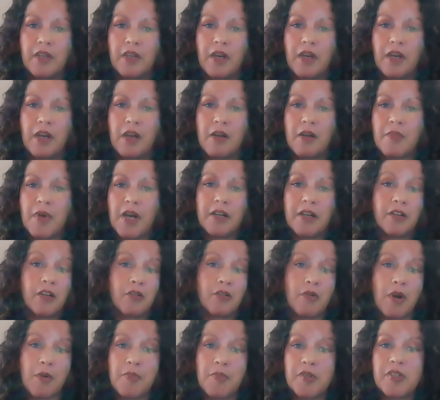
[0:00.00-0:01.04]

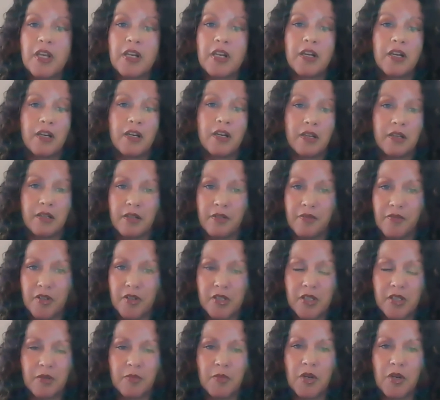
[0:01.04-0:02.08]
underrepresented and
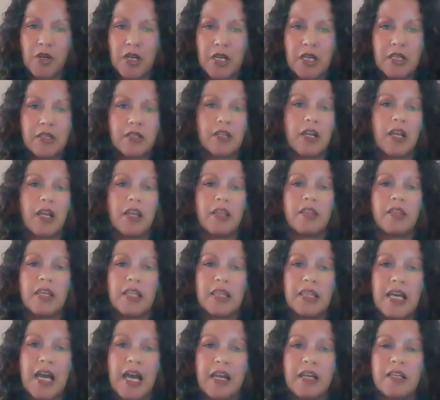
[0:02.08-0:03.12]
diverse communities? And I think
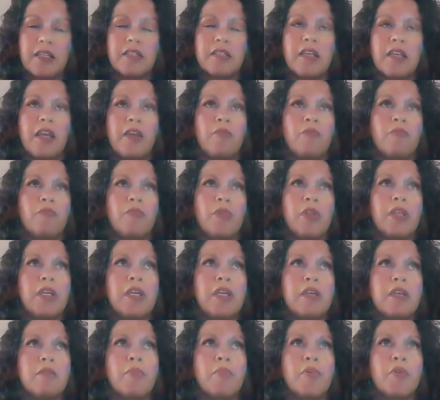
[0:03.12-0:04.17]
that is a really
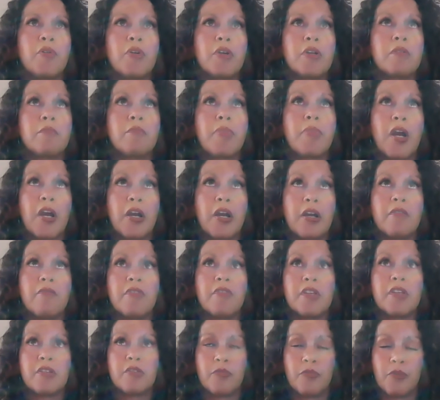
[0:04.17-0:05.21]
important part of
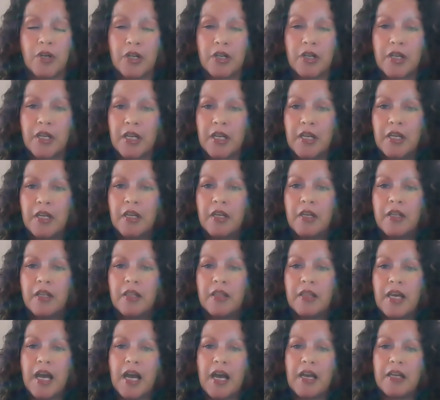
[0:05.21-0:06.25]
this work
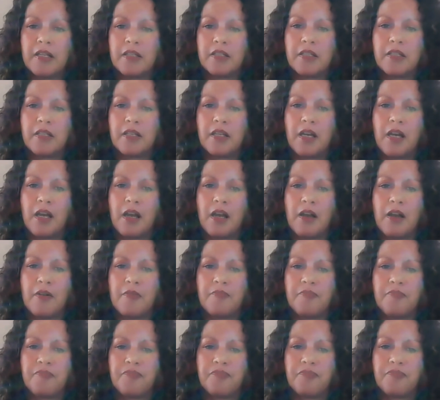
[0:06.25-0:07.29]
that
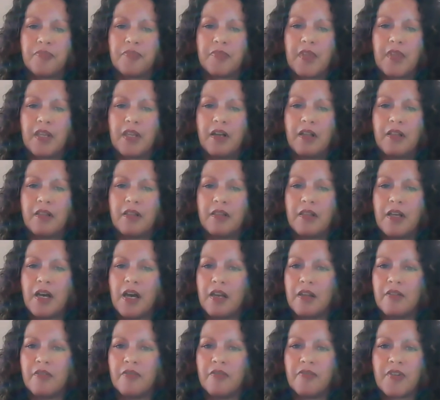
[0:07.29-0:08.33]
a lot
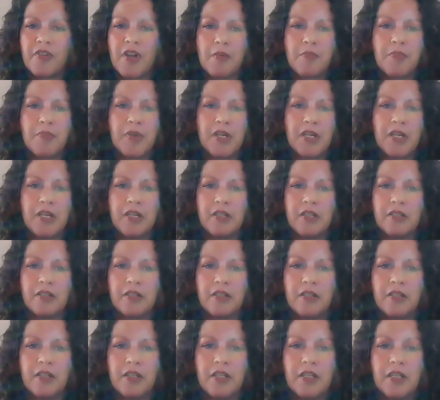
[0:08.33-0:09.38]
of companies
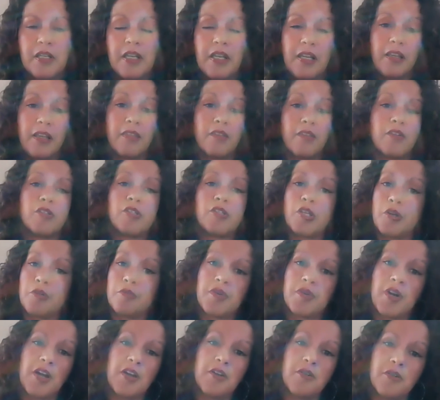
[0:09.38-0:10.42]
either don't
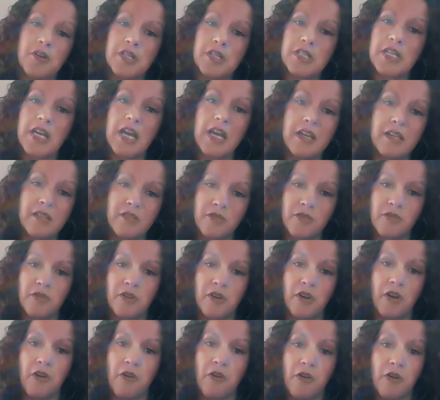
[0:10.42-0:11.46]
prioritize
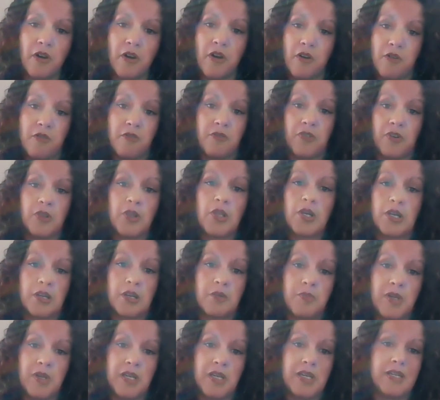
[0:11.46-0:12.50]
or overlook,
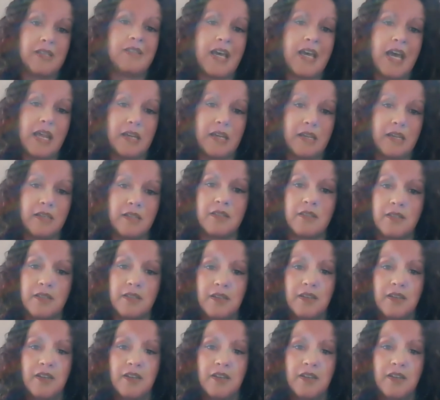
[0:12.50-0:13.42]
because that is